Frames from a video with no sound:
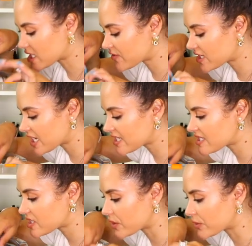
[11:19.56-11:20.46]
of
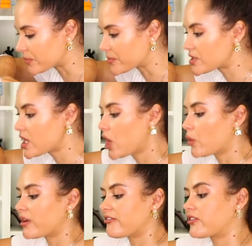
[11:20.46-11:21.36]
tissues.
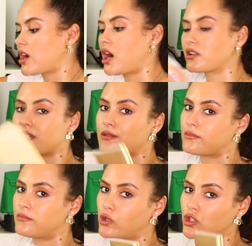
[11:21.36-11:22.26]
We've got
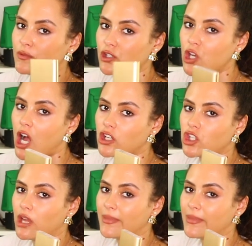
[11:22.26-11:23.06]
portable charger,